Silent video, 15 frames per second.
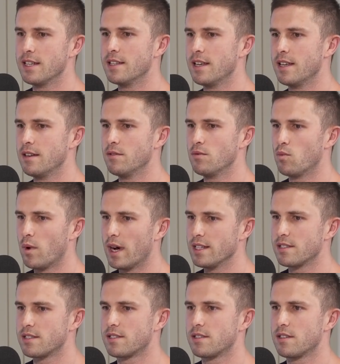And then
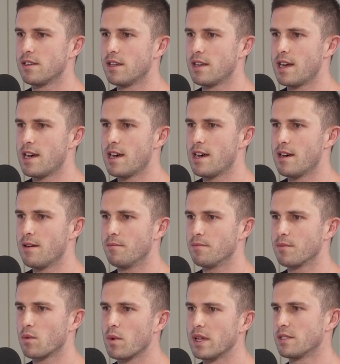once
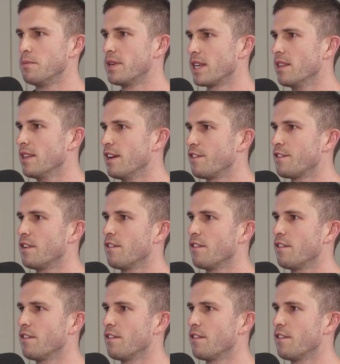Mick had left,